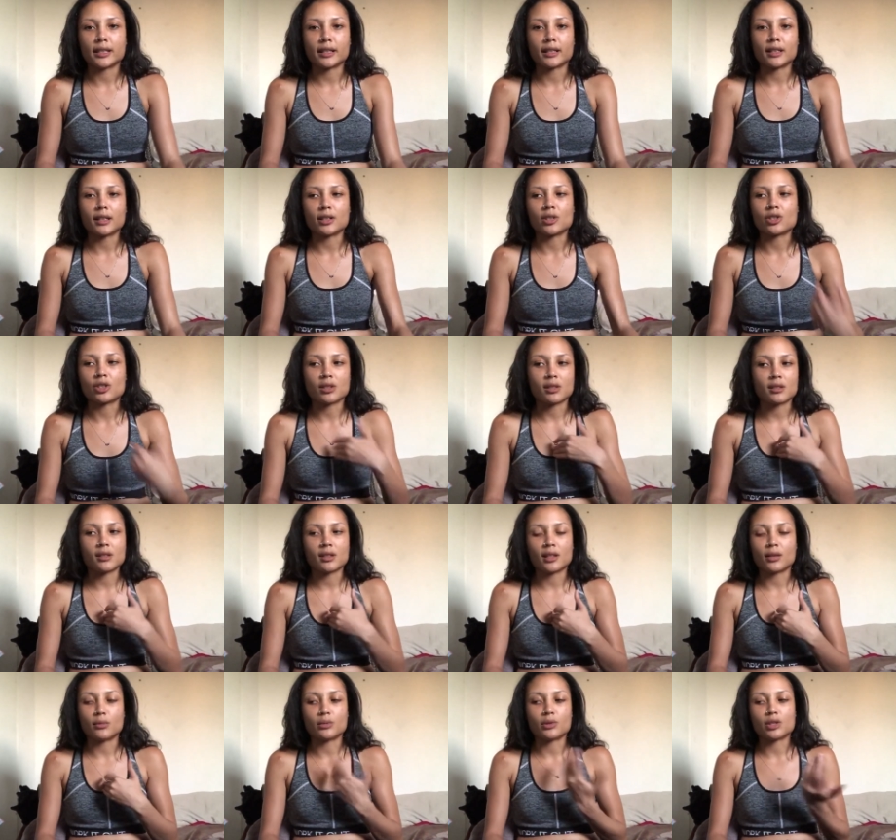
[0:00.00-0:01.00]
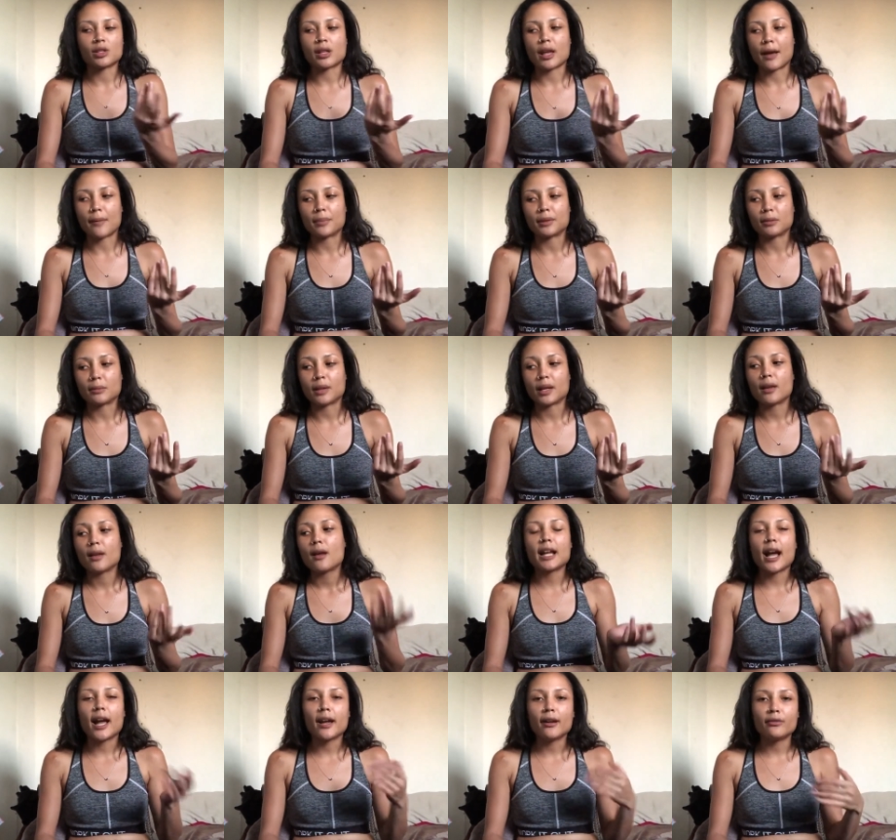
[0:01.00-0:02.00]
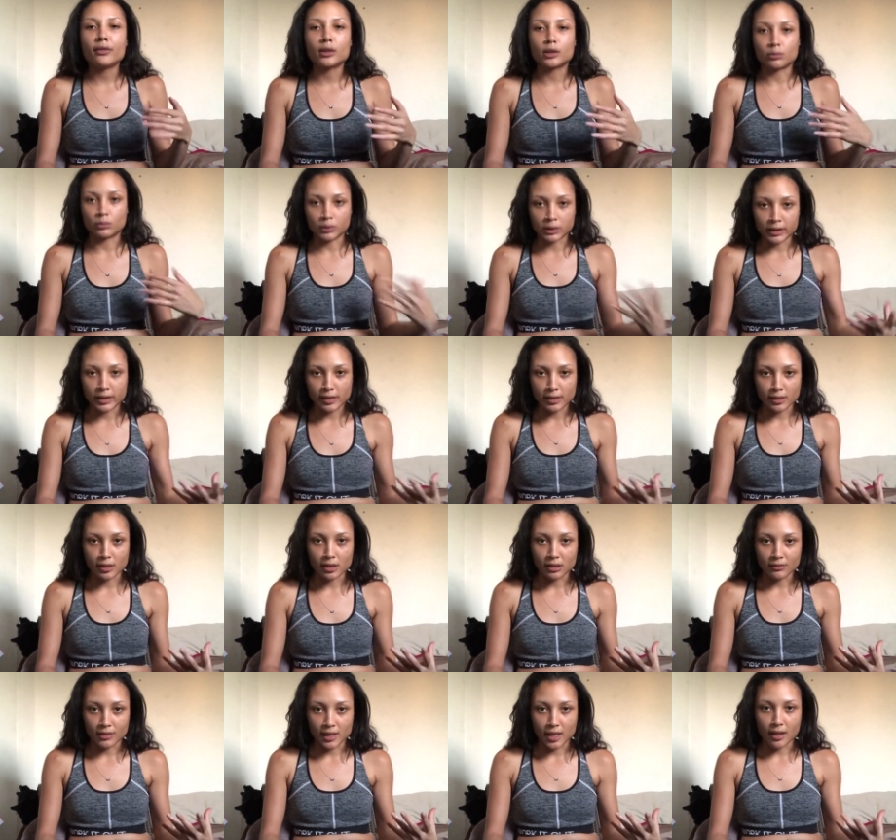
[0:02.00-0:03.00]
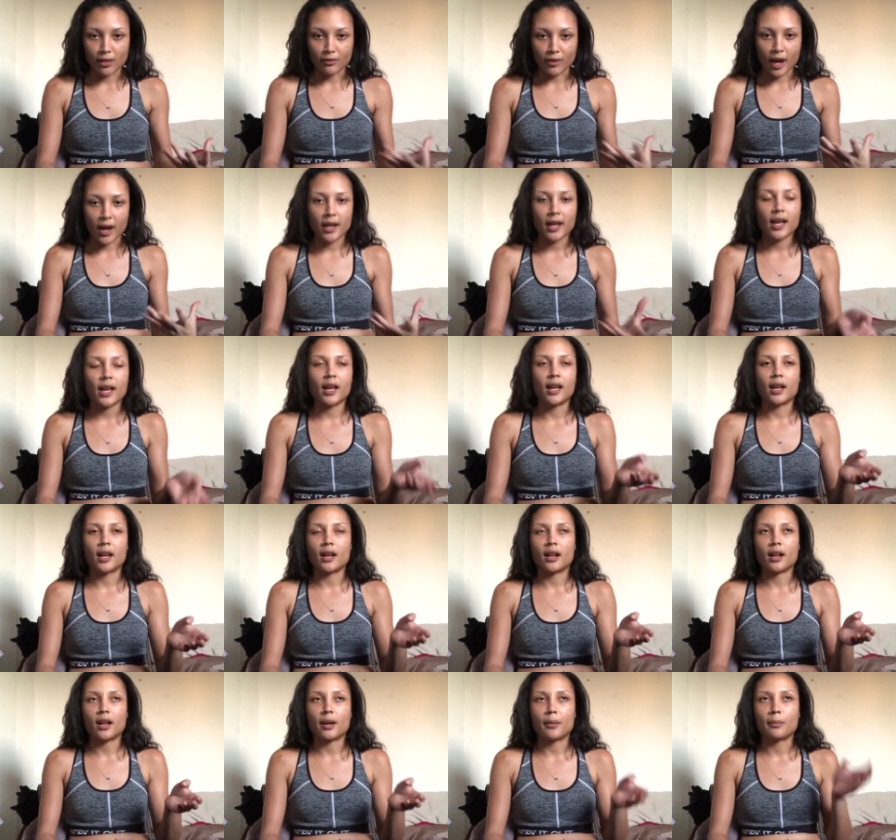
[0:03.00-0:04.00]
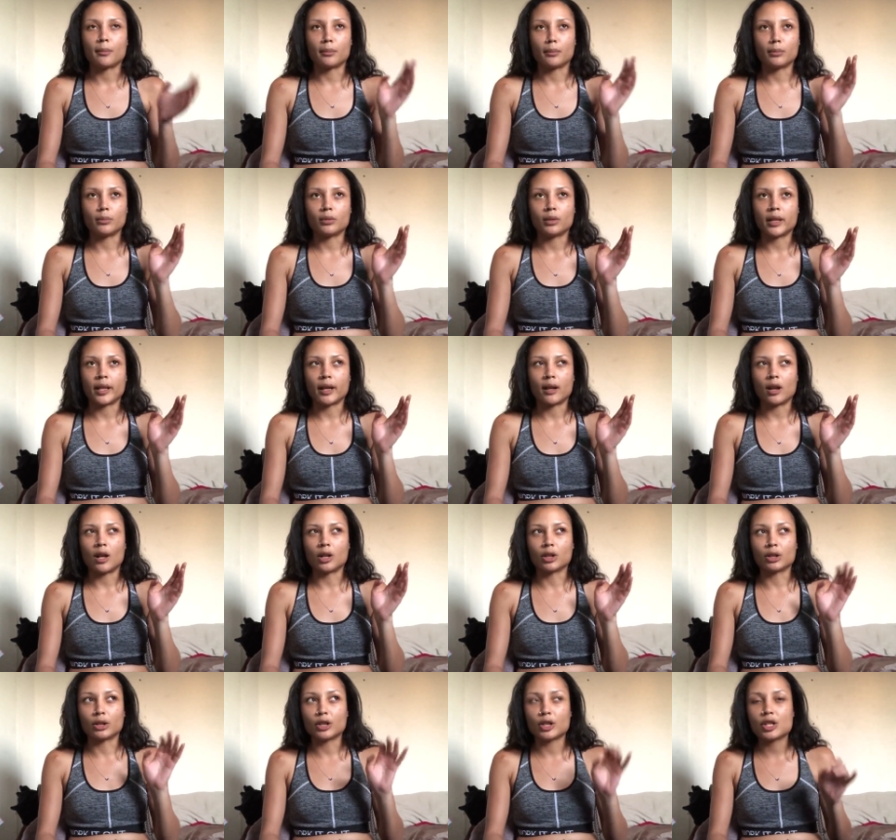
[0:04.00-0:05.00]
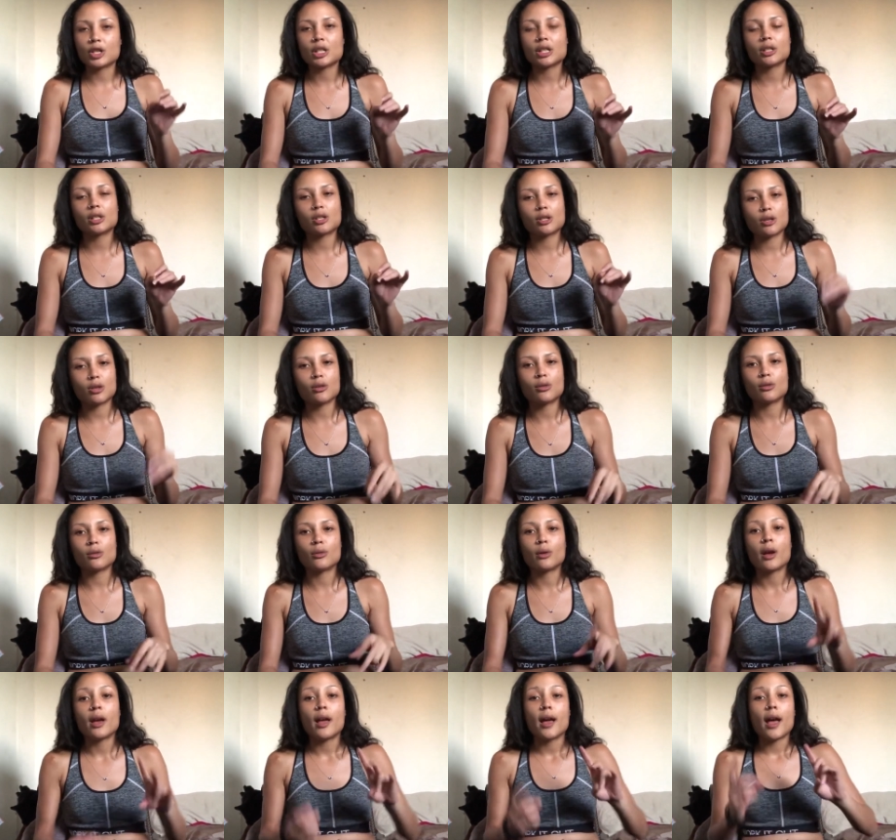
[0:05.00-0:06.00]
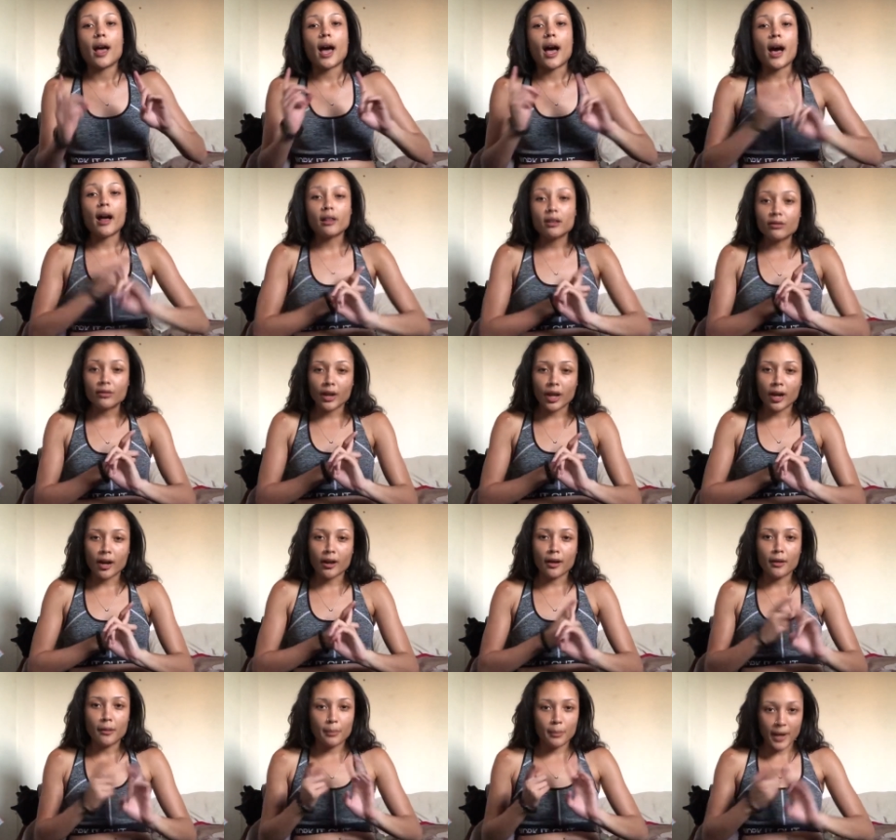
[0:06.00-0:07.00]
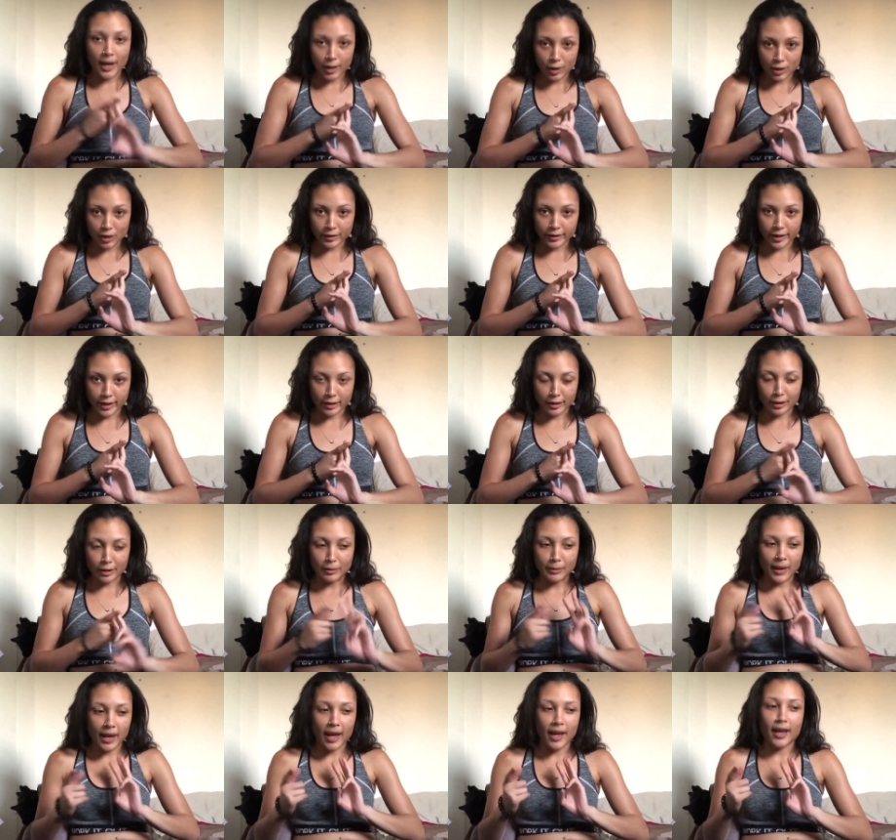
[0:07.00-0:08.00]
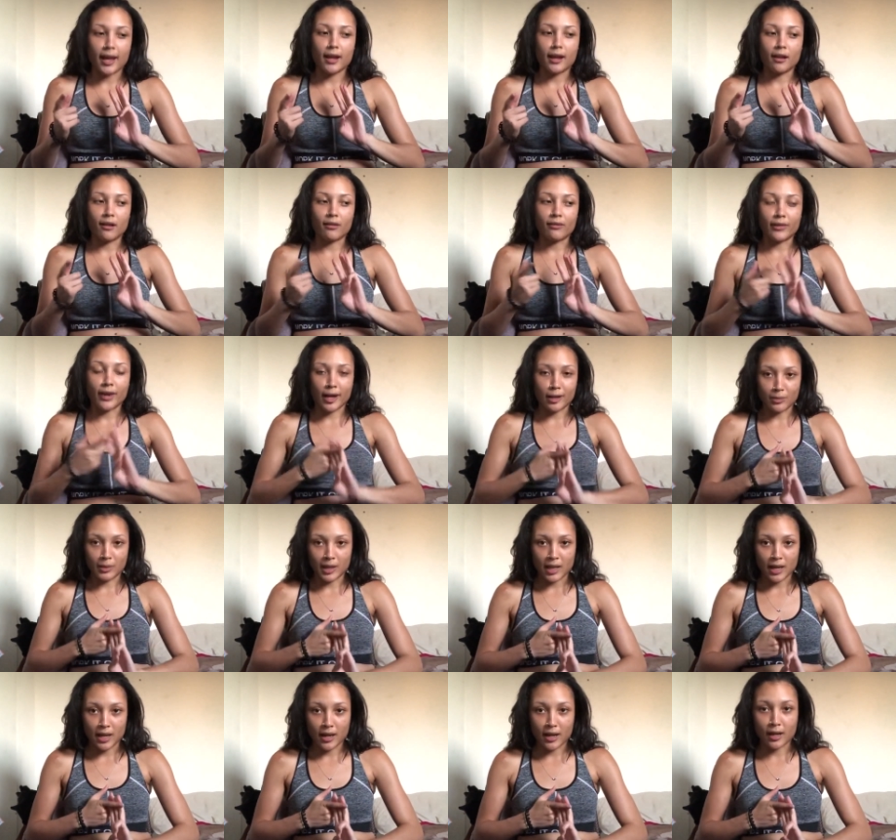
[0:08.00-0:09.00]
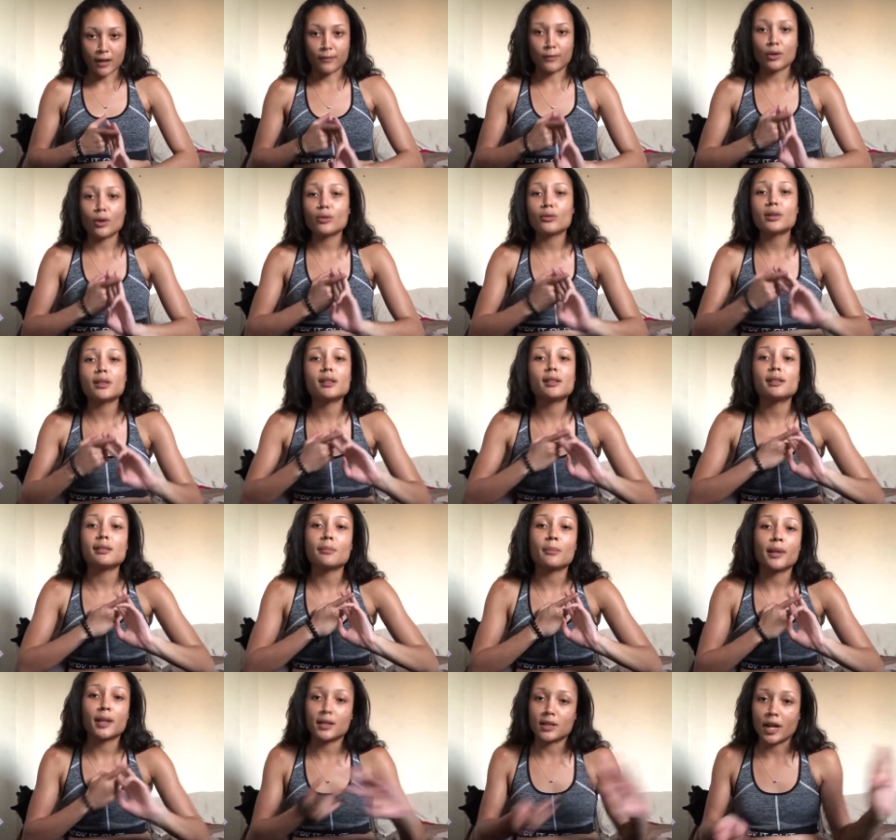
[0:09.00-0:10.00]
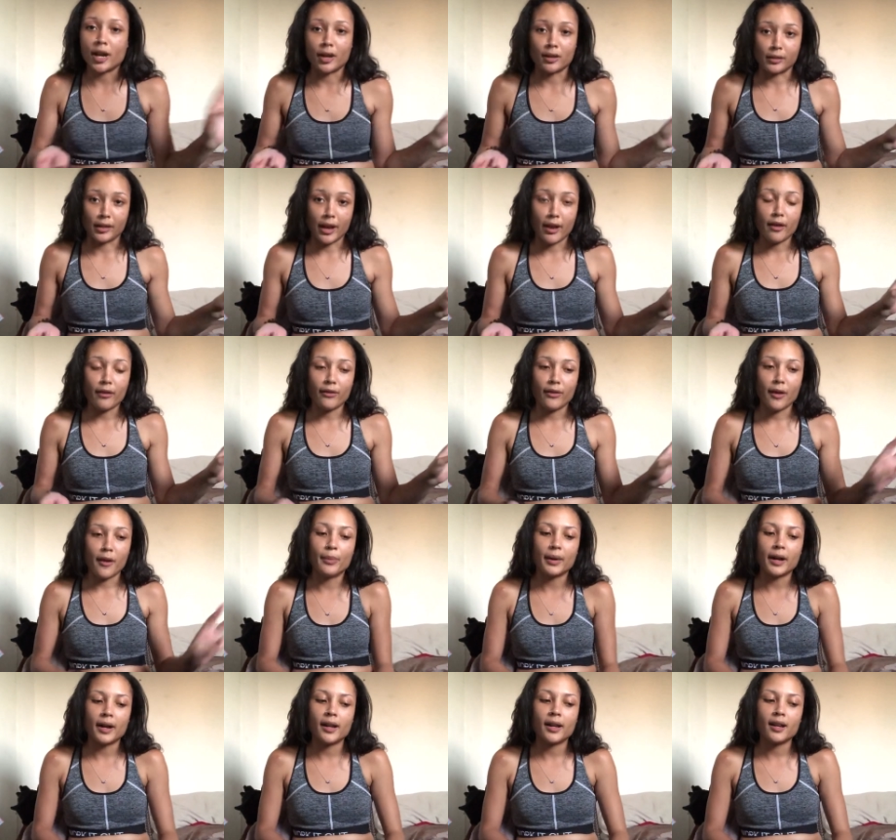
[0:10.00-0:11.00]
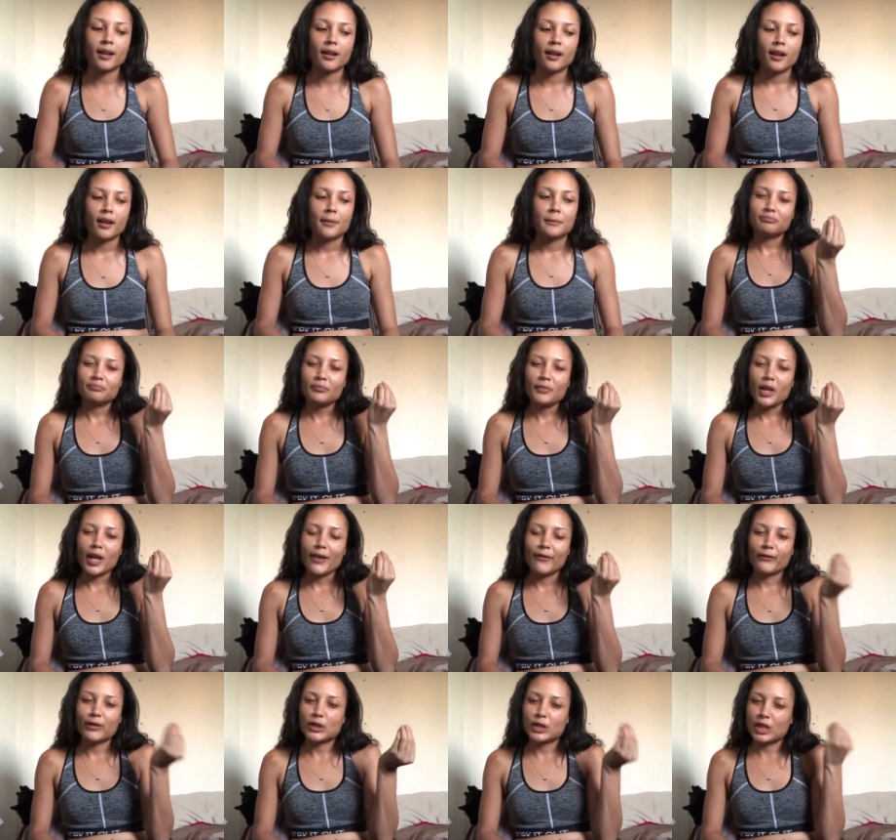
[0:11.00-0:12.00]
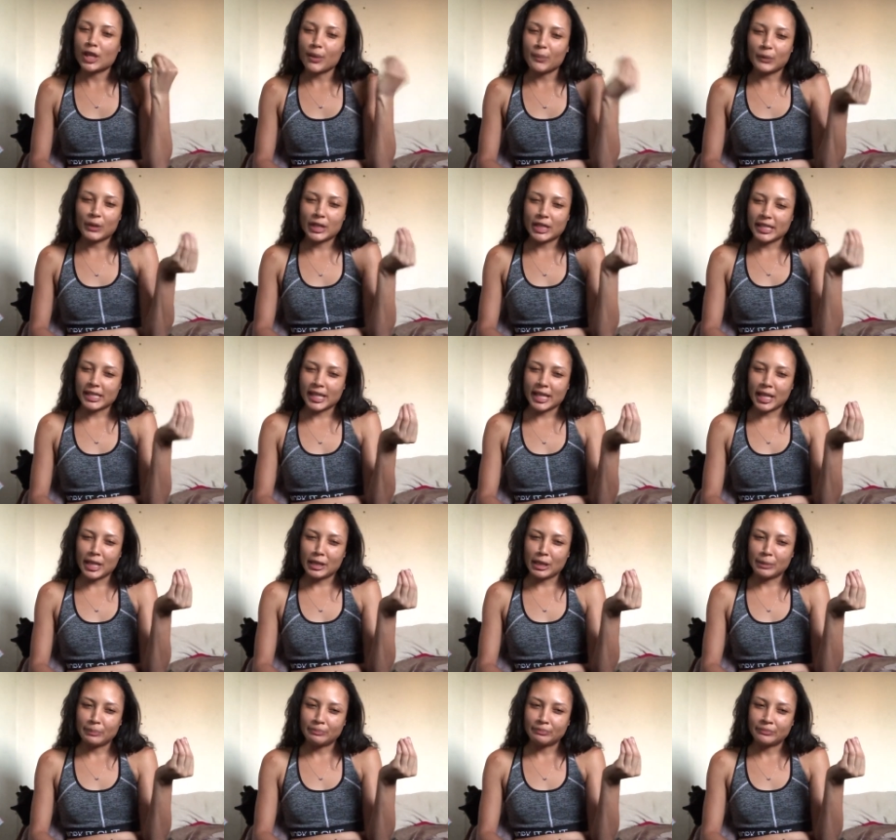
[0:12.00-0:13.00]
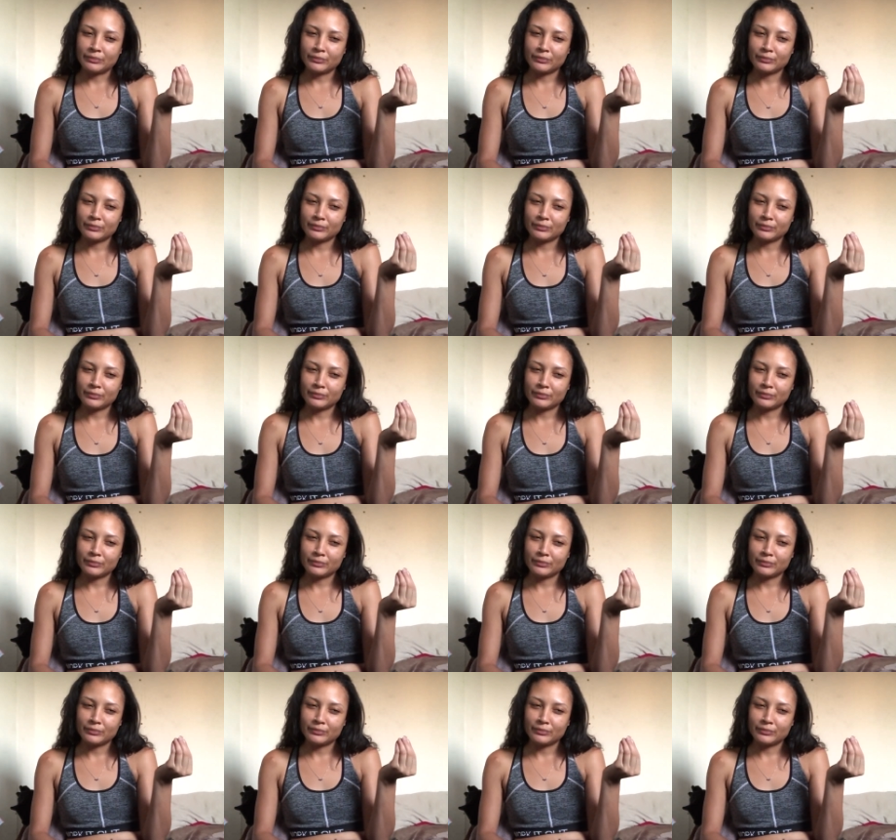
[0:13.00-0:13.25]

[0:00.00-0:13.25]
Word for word: like it just it would just happen to me i have like really sensitive skin right and i'm like allergic to aloe vera petrolatum and vitamin e and i've known this my entire life but for some reason